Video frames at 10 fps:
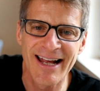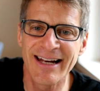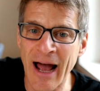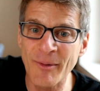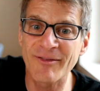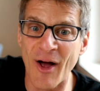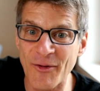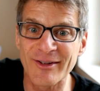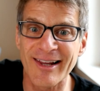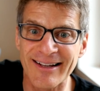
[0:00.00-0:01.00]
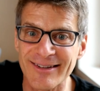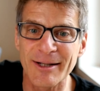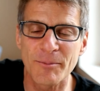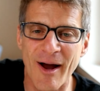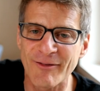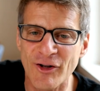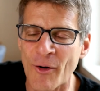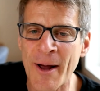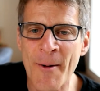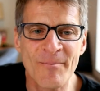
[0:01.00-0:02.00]
Now we've got this like little private
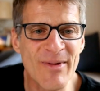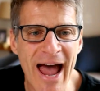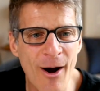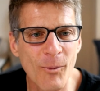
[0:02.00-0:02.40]
joke. Now